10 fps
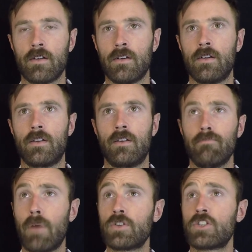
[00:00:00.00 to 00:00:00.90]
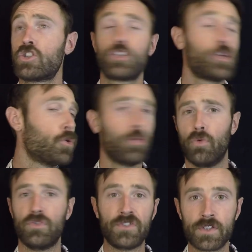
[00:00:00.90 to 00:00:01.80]
on most
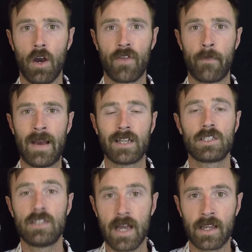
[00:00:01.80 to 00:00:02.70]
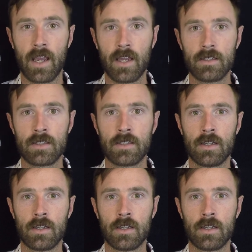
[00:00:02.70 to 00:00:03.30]
shoes over the past decade.